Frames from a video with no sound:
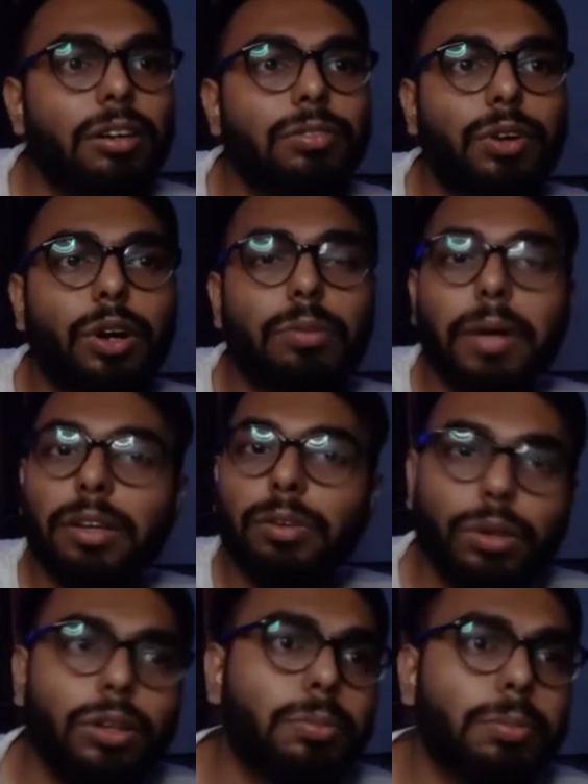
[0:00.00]
for my
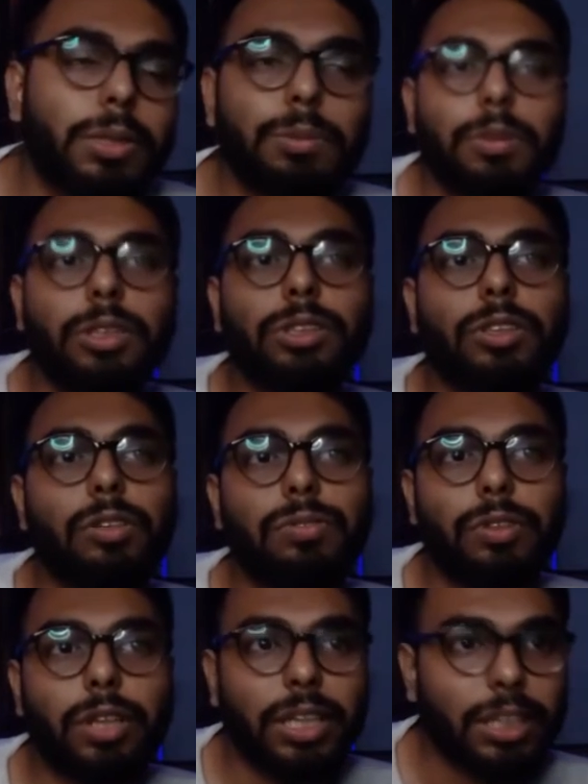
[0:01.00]
work purpose or
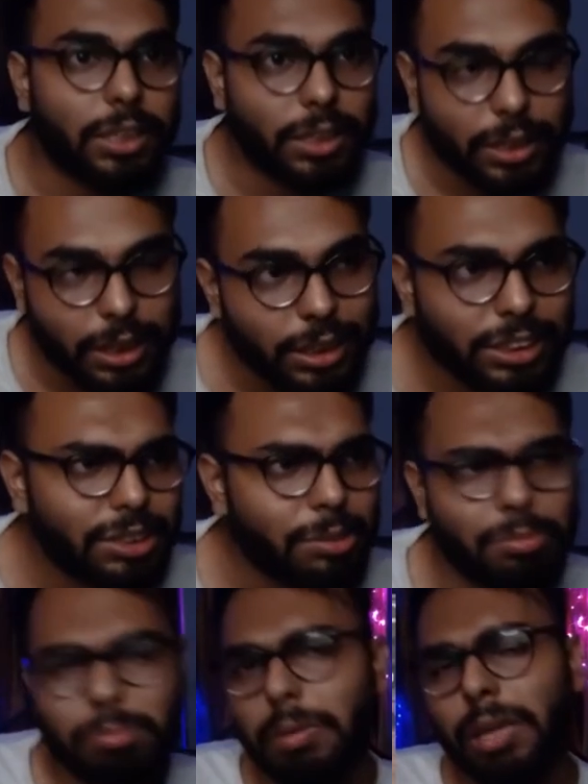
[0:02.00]
for anything else,
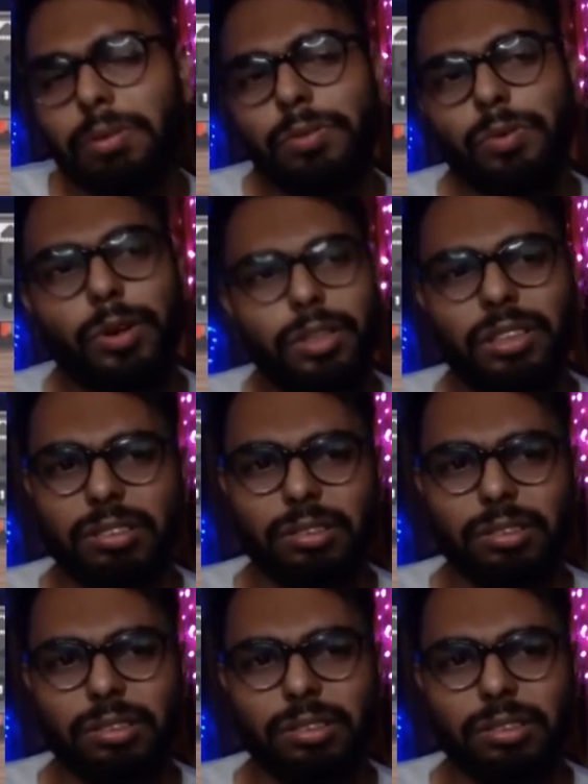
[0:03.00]
maybe for